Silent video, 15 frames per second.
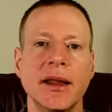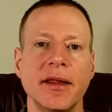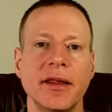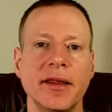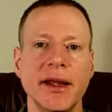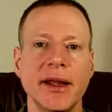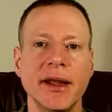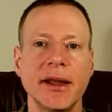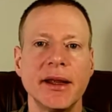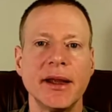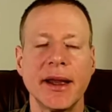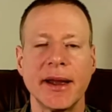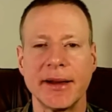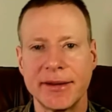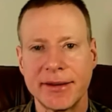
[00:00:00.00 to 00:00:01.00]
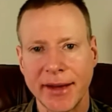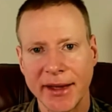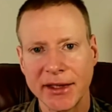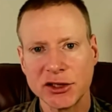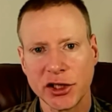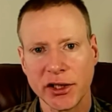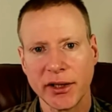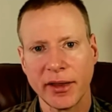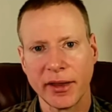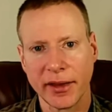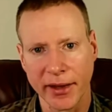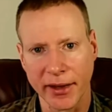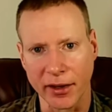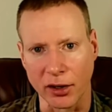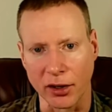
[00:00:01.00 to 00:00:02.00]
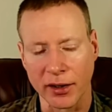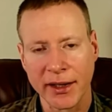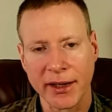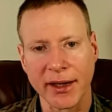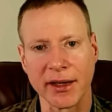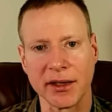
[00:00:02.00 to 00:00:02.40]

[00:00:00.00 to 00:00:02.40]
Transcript: The intention there